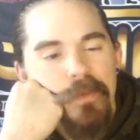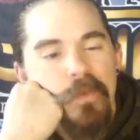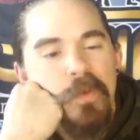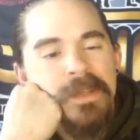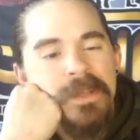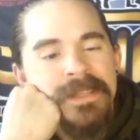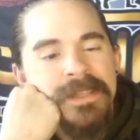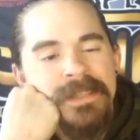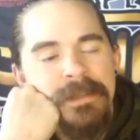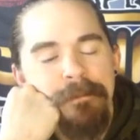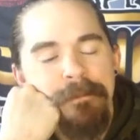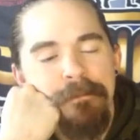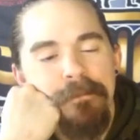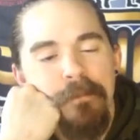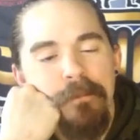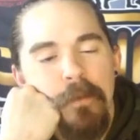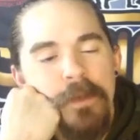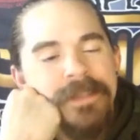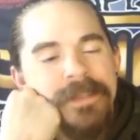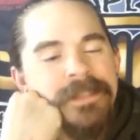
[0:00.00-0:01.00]
what's the
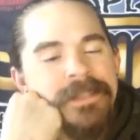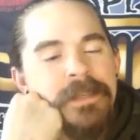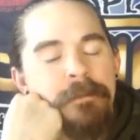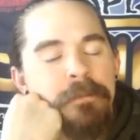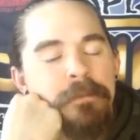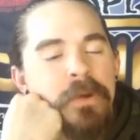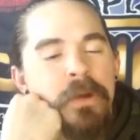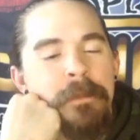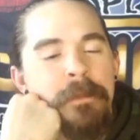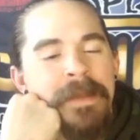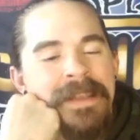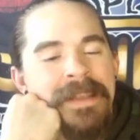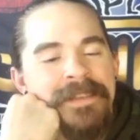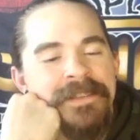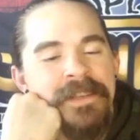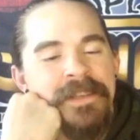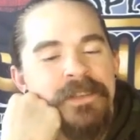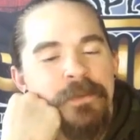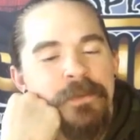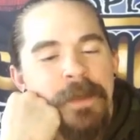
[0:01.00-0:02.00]
what's the pooping what's
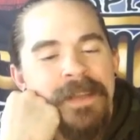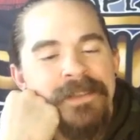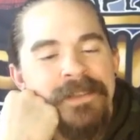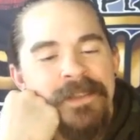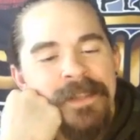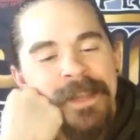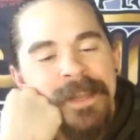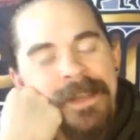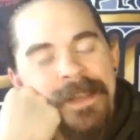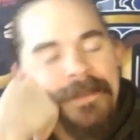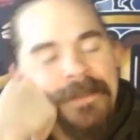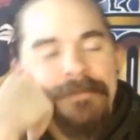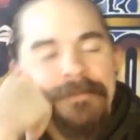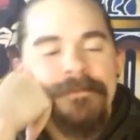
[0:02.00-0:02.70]
the situation pooping